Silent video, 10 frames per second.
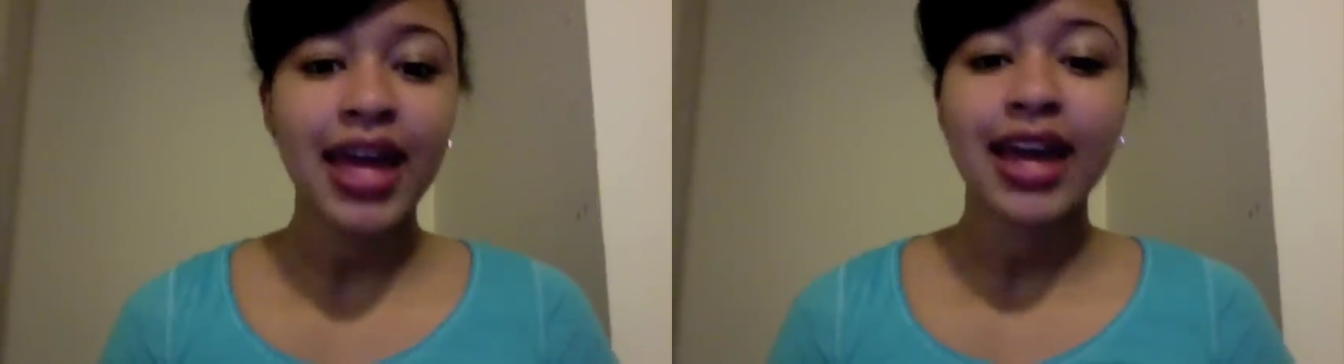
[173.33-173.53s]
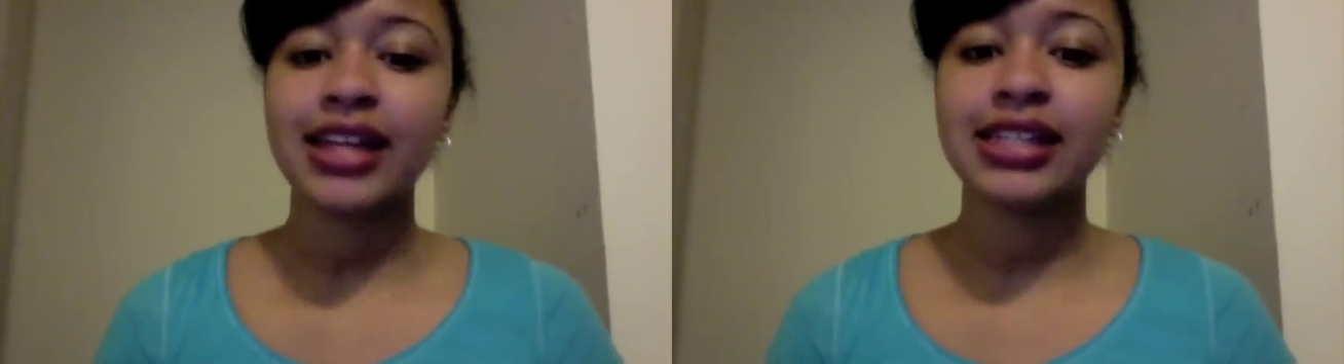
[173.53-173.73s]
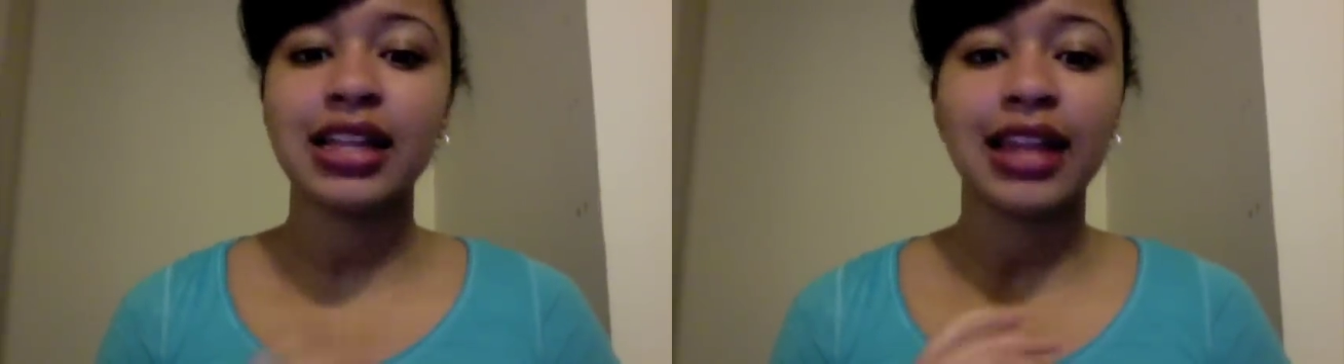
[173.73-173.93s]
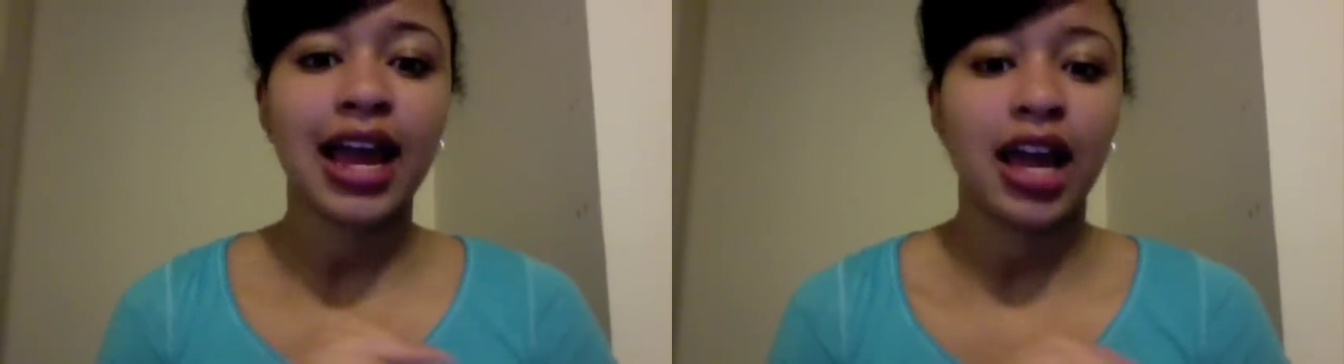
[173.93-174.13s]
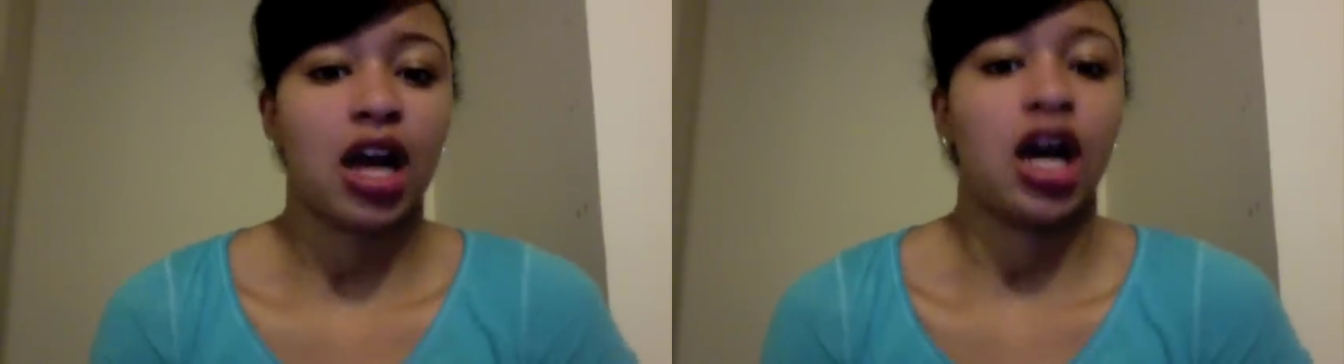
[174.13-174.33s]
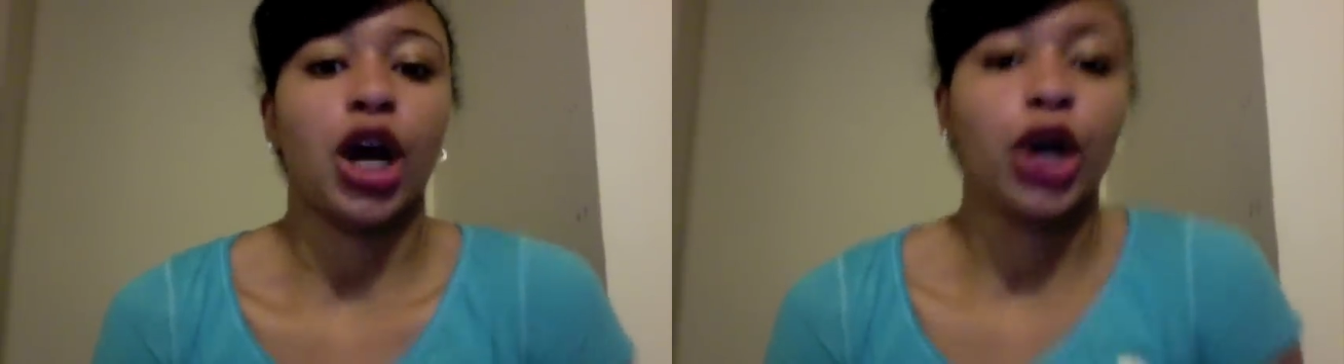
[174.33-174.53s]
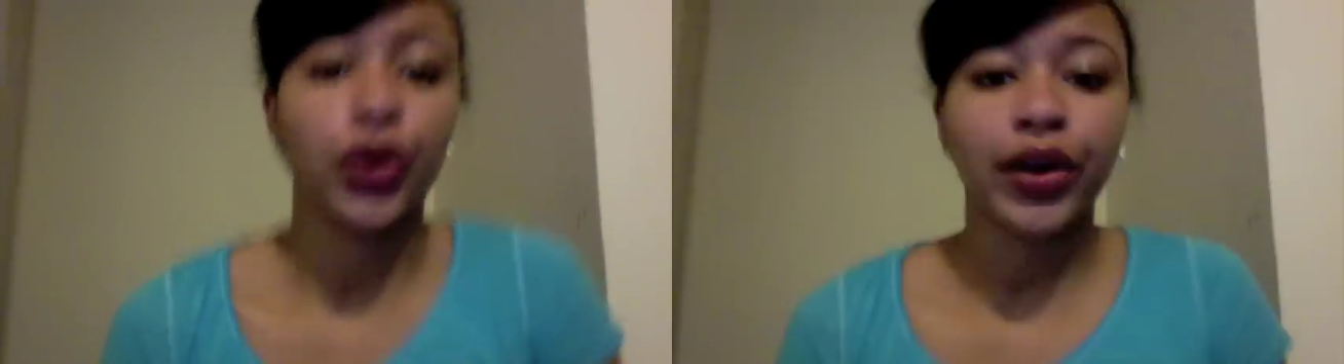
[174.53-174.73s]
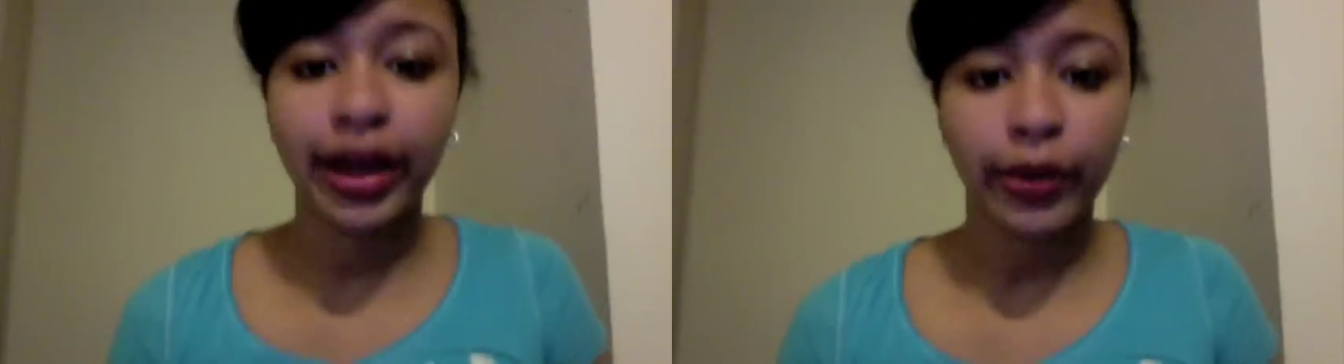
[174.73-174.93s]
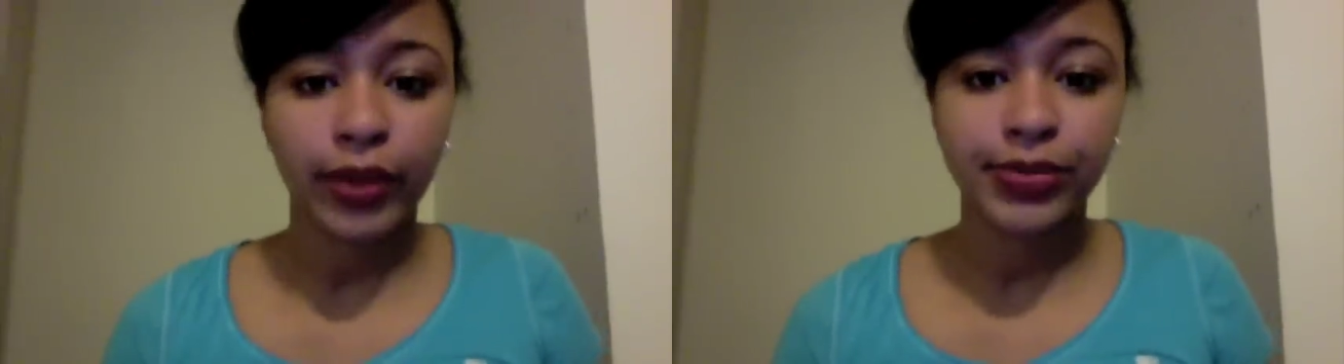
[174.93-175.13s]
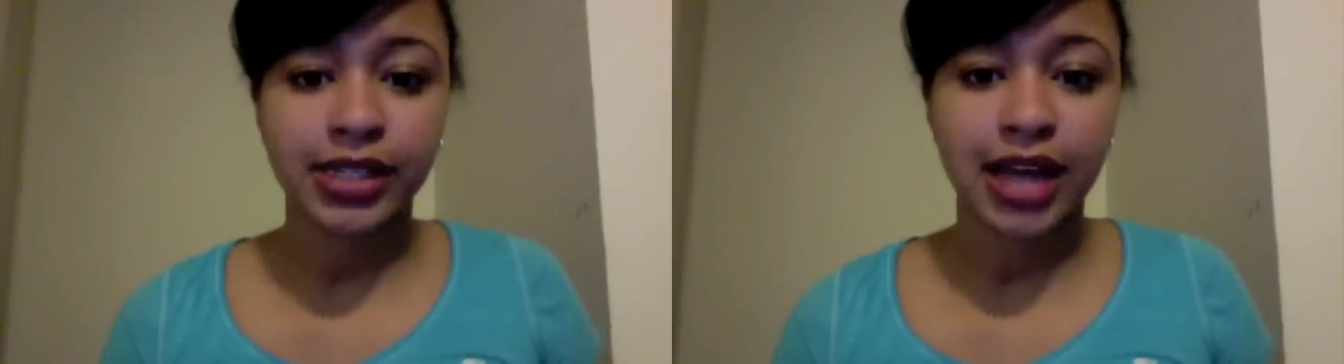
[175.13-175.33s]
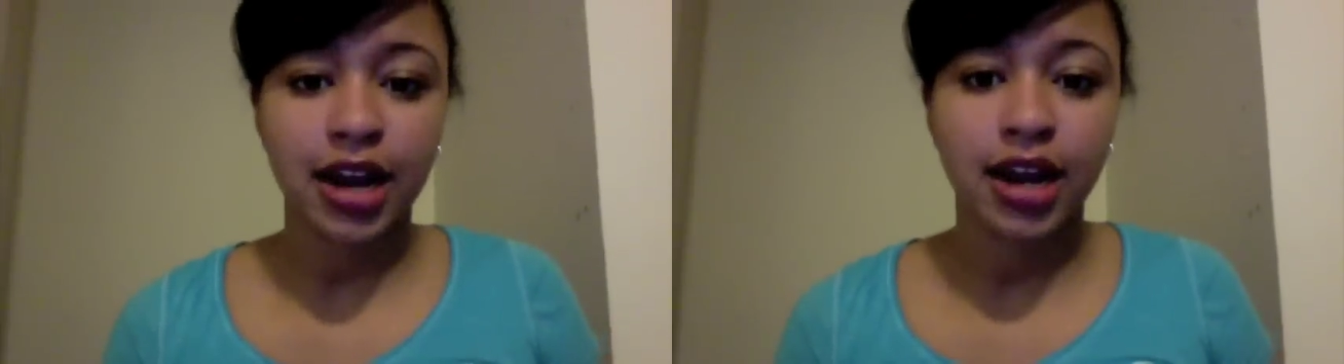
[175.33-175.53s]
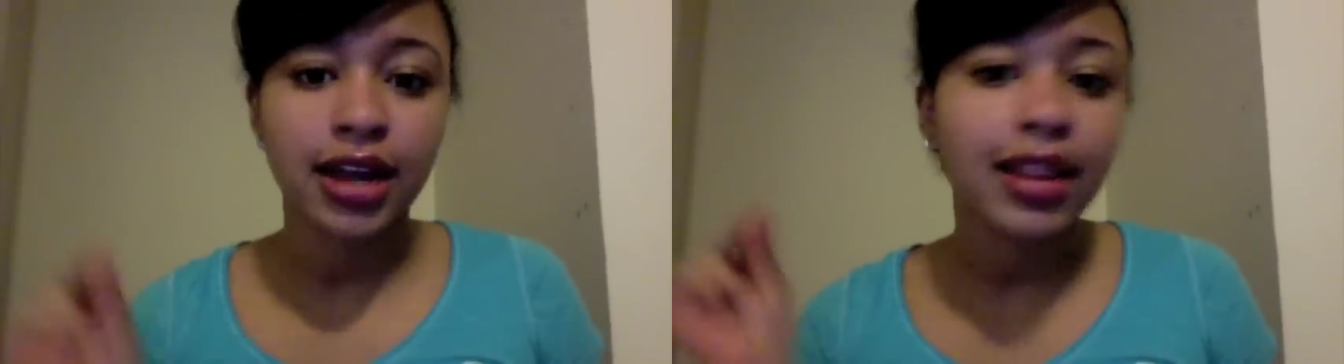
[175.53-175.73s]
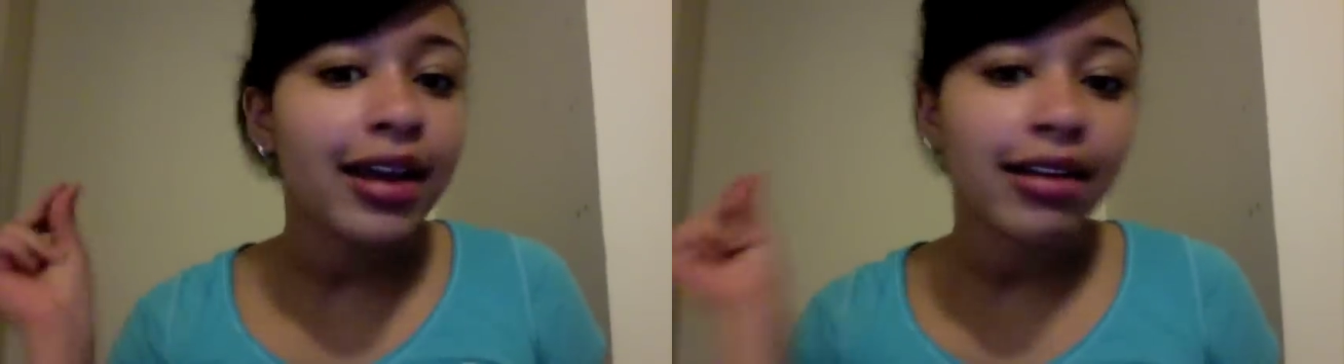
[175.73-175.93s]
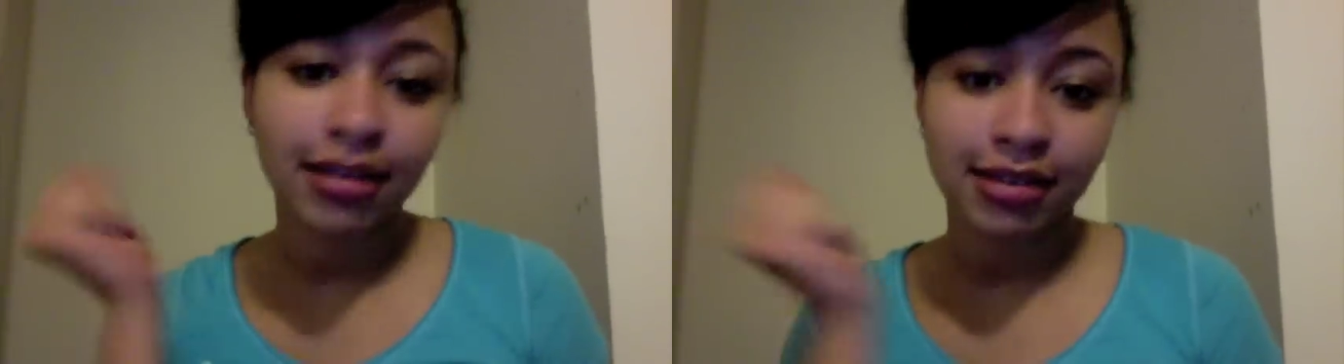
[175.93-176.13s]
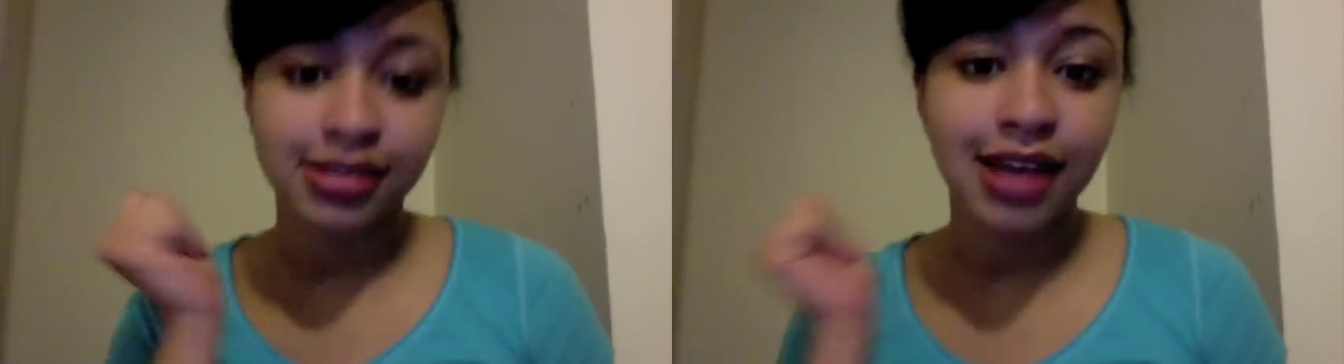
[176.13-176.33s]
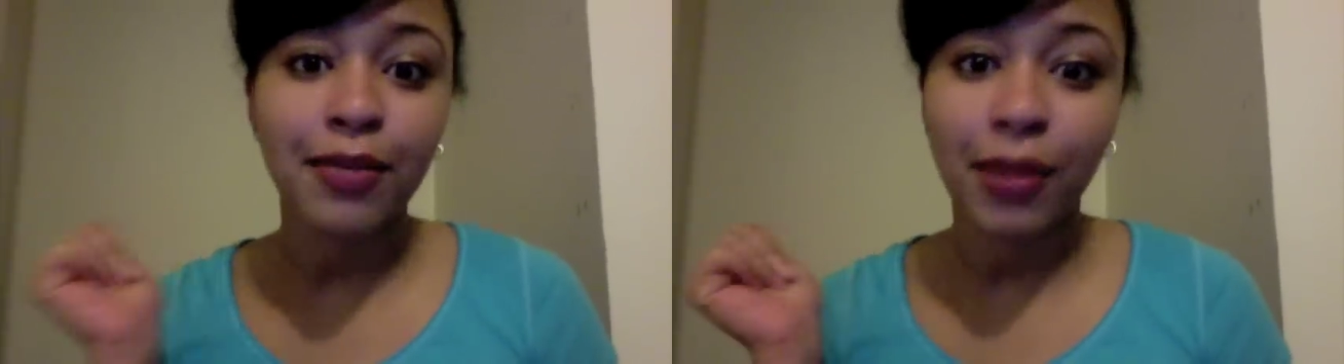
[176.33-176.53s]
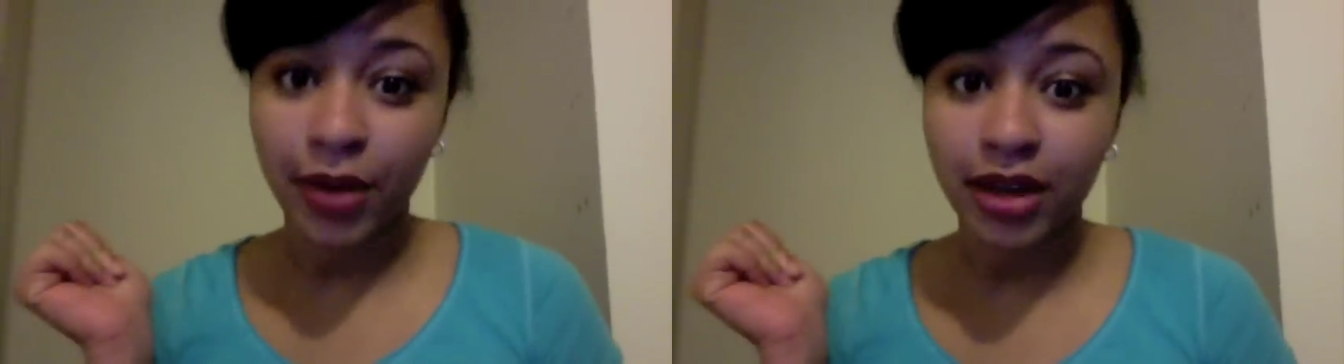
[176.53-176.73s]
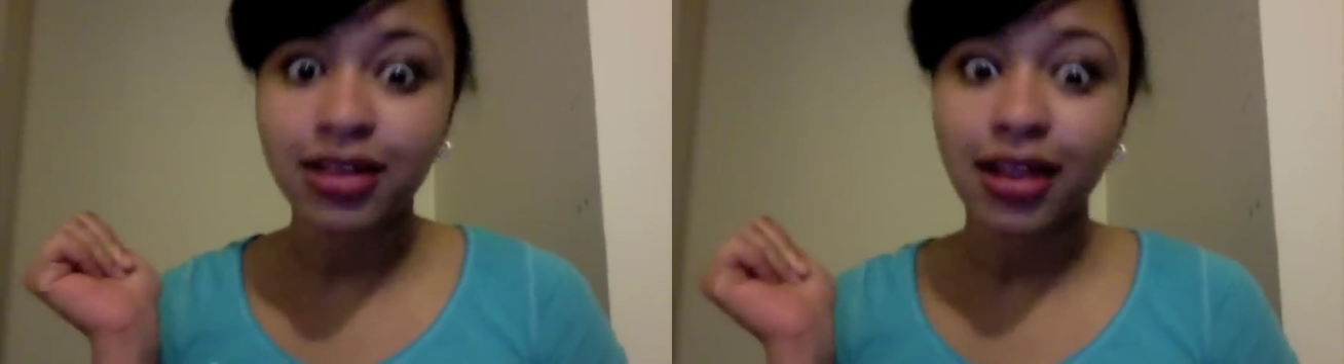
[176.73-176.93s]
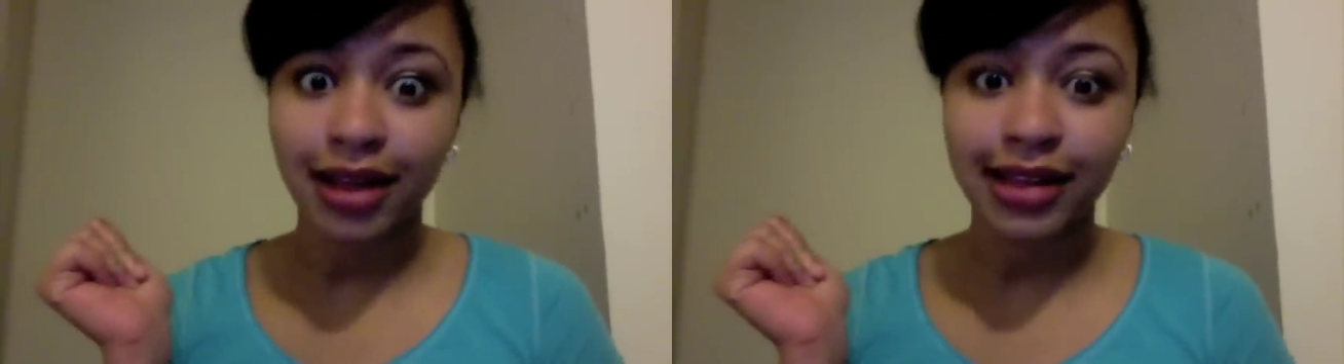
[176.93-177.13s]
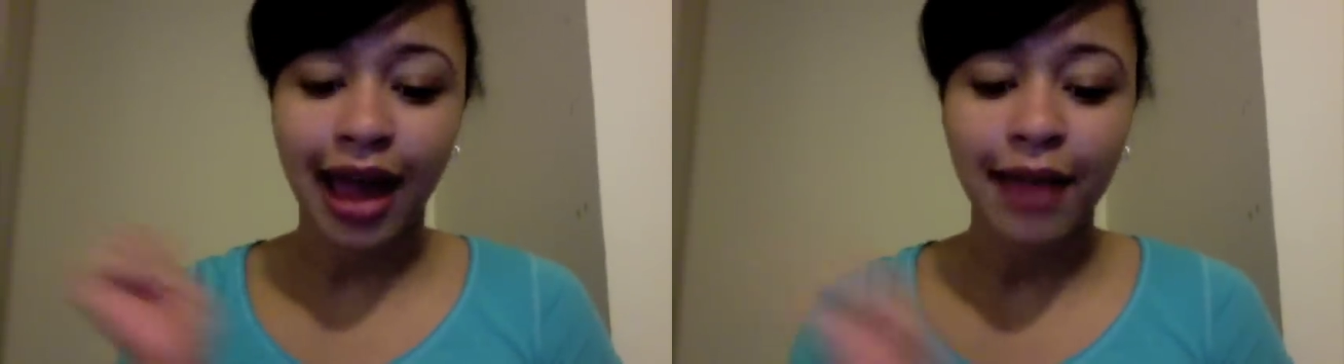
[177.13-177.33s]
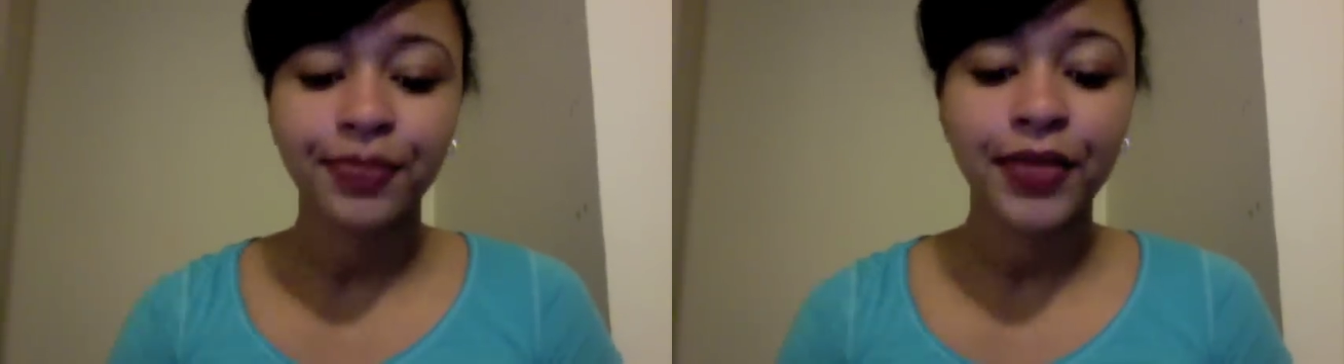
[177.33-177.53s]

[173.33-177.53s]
He's like a great web designer. He like designed my page like that.